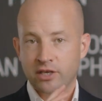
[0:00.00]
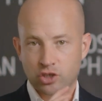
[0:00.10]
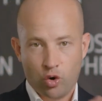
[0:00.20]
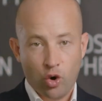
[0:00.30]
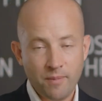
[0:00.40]

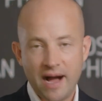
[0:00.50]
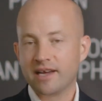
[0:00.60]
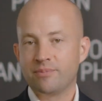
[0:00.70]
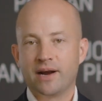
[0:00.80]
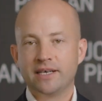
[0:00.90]
to all
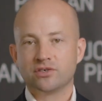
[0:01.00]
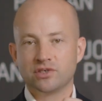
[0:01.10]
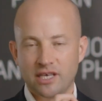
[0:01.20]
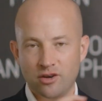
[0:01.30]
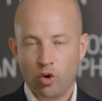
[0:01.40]
market
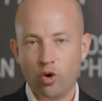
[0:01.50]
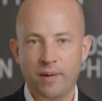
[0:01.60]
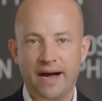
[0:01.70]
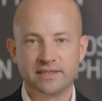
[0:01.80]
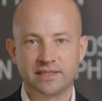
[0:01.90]
appraisals and all
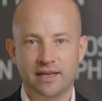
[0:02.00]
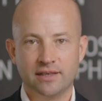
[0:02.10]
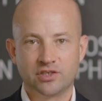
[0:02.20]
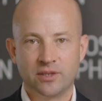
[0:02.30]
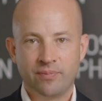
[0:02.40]
buyer sellers.